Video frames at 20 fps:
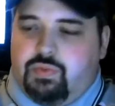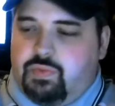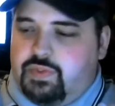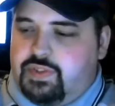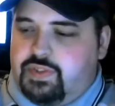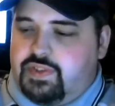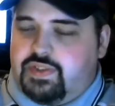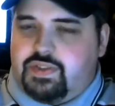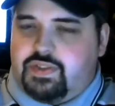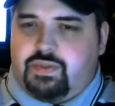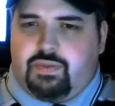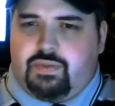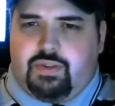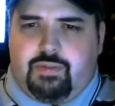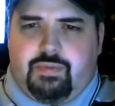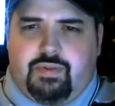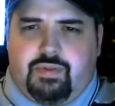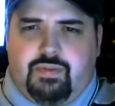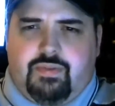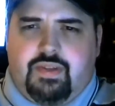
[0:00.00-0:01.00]
it was a story
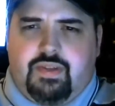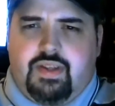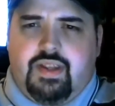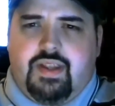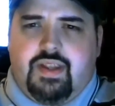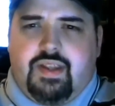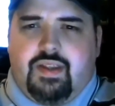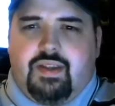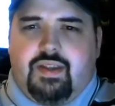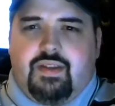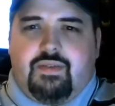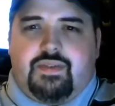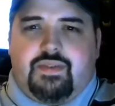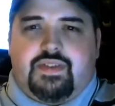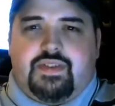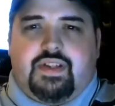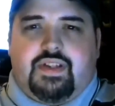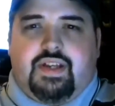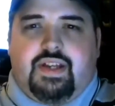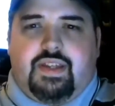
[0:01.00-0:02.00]
about, was
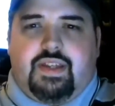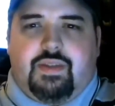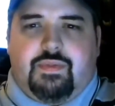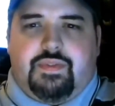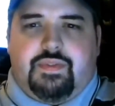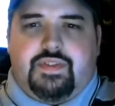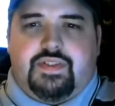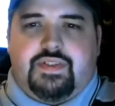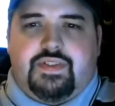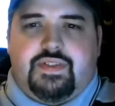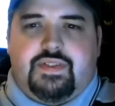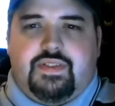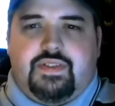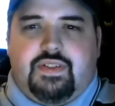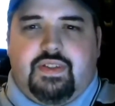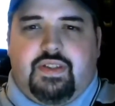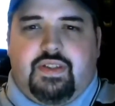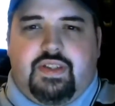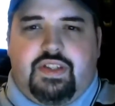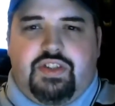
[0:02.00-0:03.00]
that a guy that was
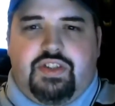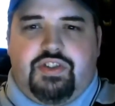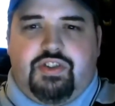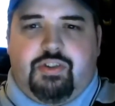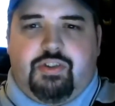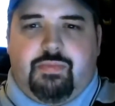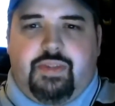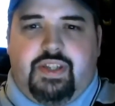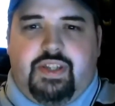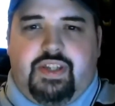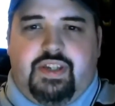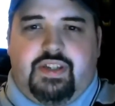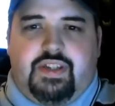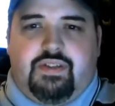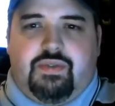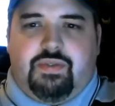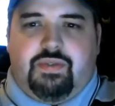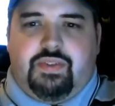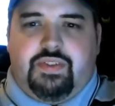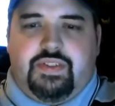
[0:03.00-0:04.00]
in Germany in
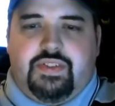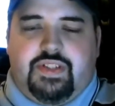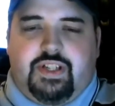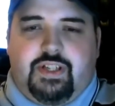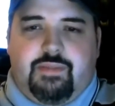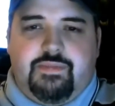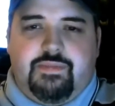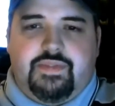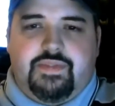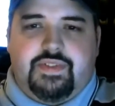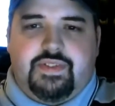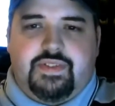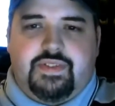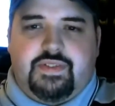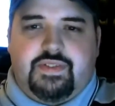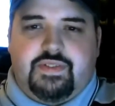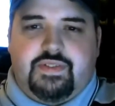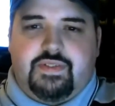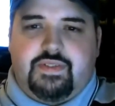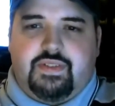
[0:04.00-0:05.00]
olden
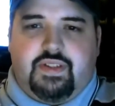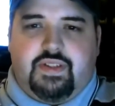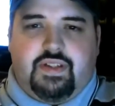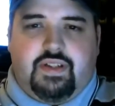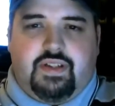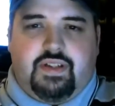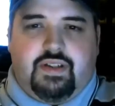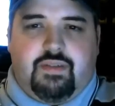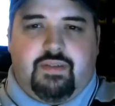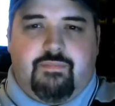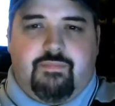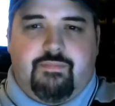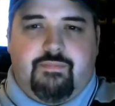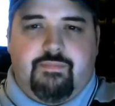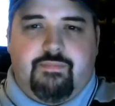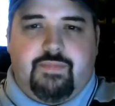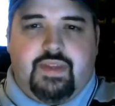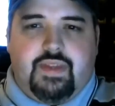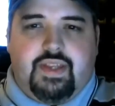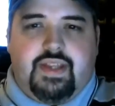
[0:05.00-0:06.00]
times?
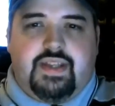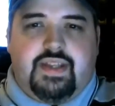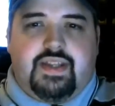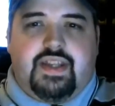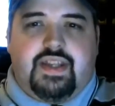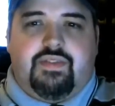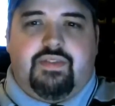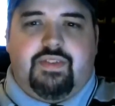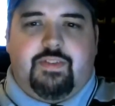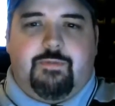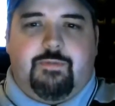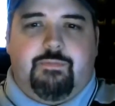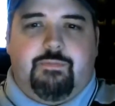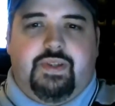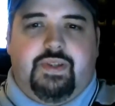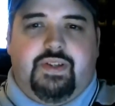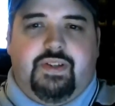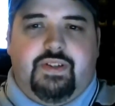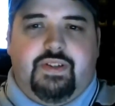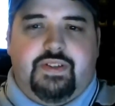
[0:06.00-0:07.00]
He didn't have enough
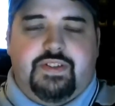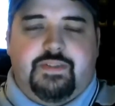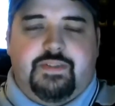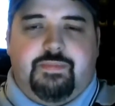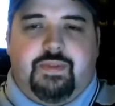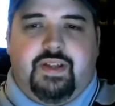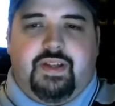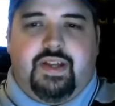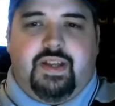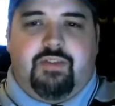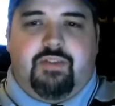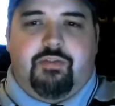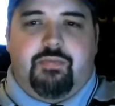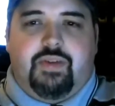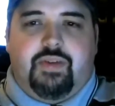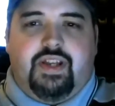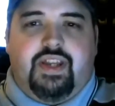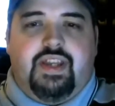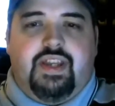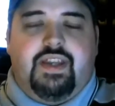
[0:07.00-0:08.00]
beer to supply
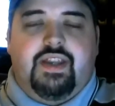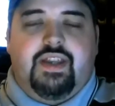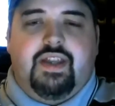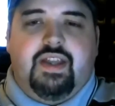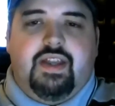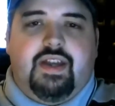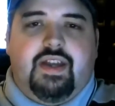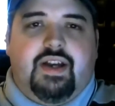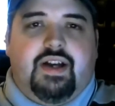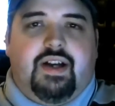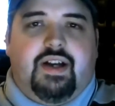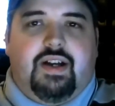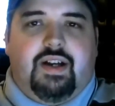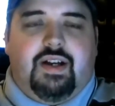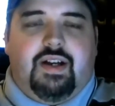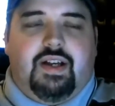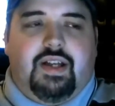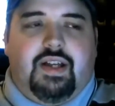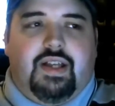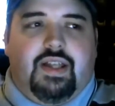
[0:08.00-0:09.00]
everybody
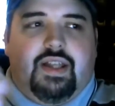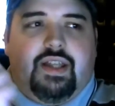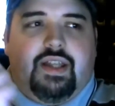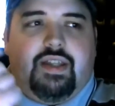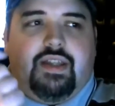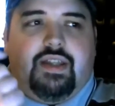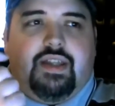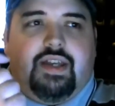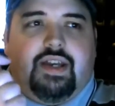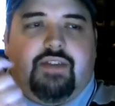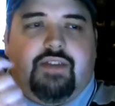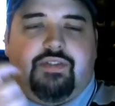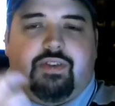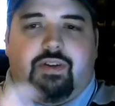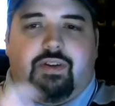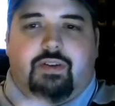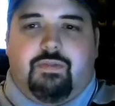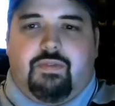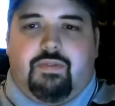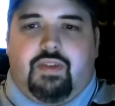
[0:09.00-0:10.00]

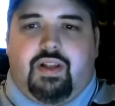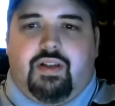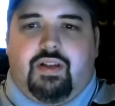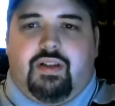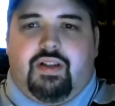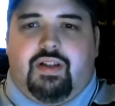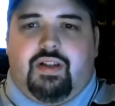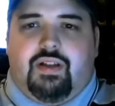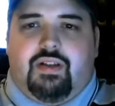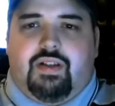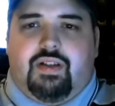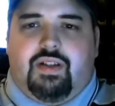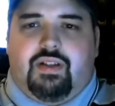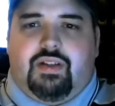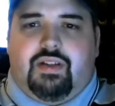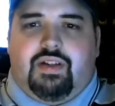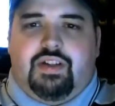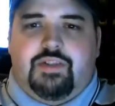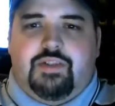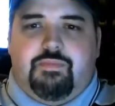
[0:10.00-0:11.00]
after a
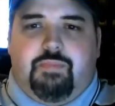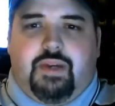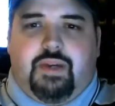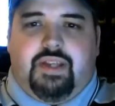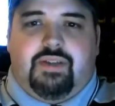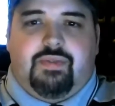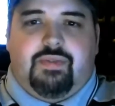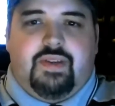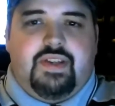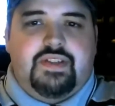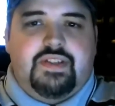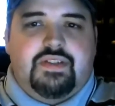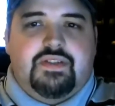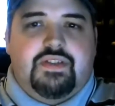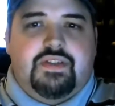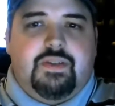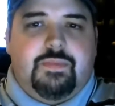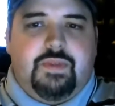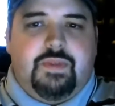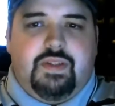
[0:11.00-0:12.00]
large bike race or
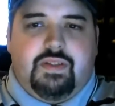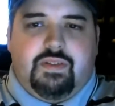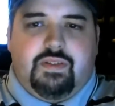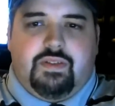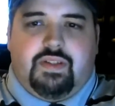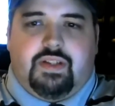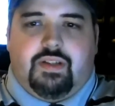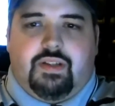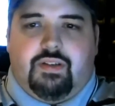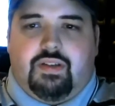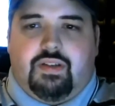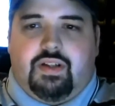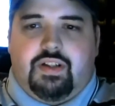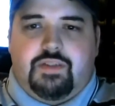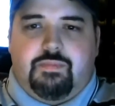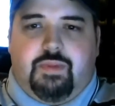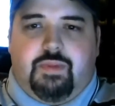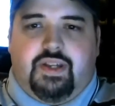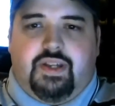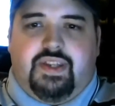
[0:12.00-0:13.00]
something, or like a large
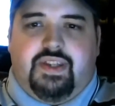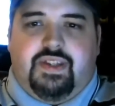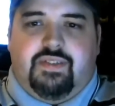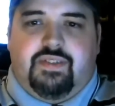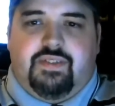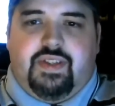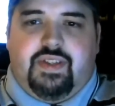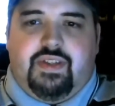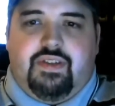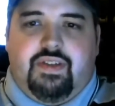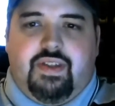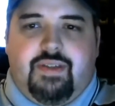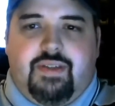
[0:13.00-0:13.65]
biking event